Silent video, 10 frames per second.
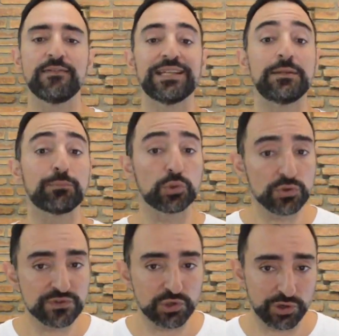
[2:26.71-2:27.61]
that
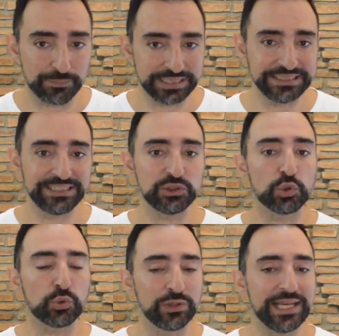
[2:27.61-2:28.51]
improves your ability
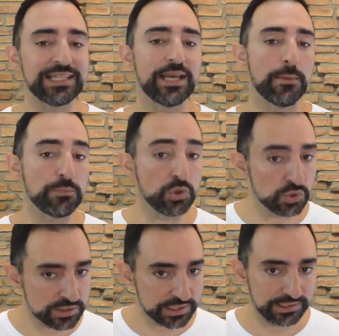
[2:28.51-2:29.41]
to create
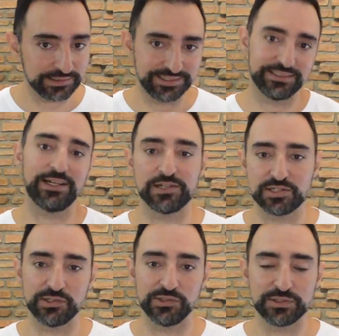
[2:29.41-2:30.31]
musical guitar
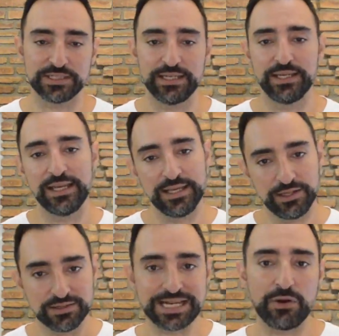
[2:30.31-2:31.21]
solos.
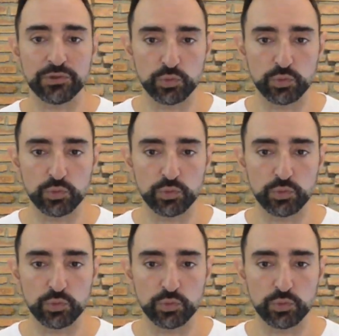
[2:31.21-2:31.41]
Here's how it